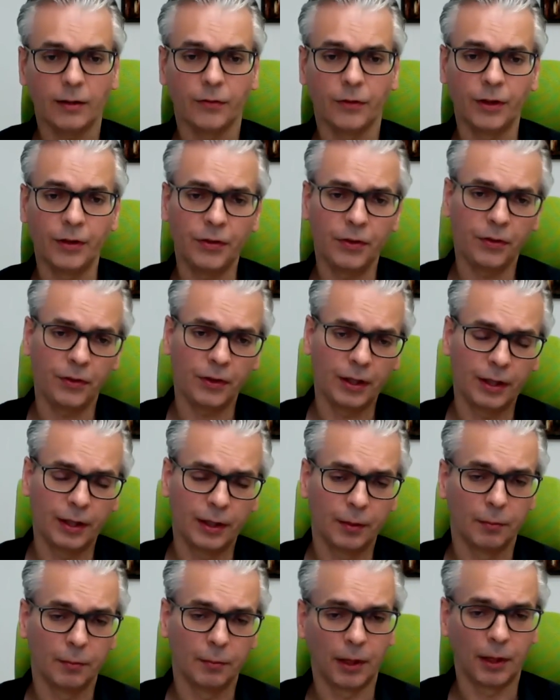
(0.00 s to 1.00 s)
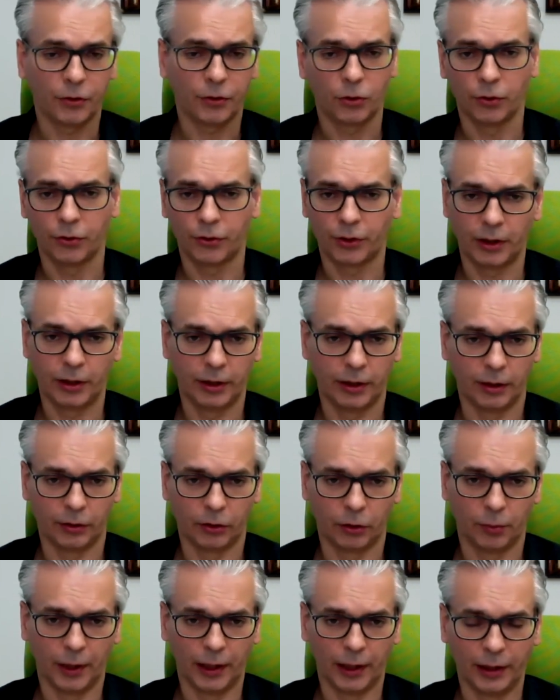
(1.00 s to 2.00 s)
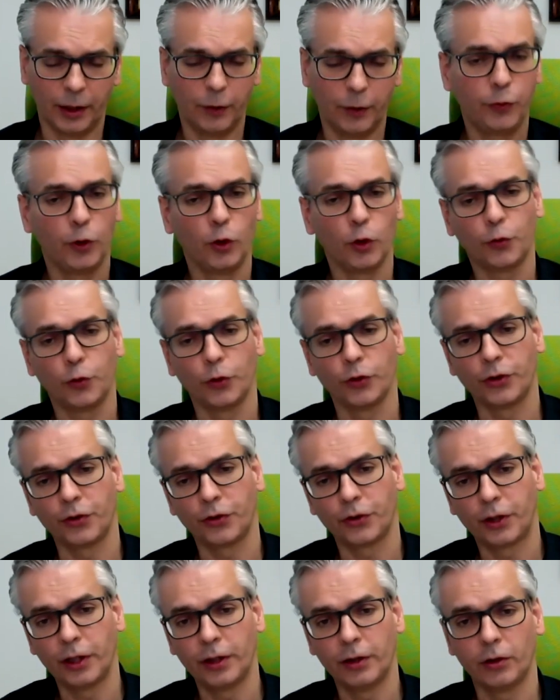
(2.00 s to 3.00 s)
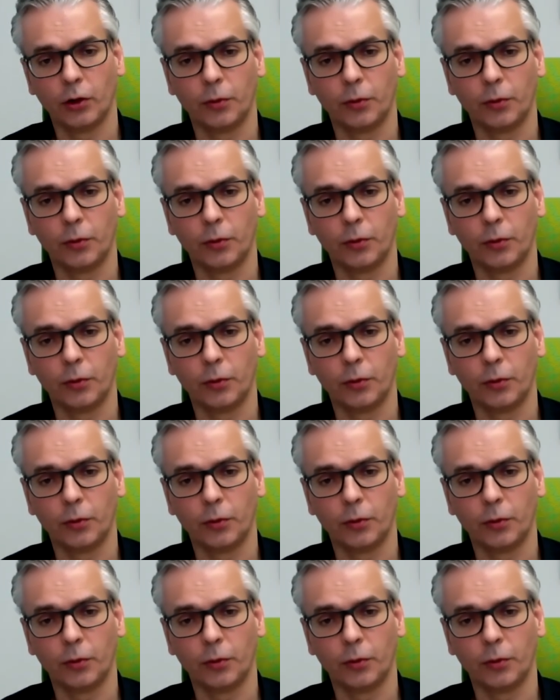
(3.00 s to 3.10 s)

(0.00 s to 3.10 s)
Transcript: this is the musculoskeletal domain. If you look for the skin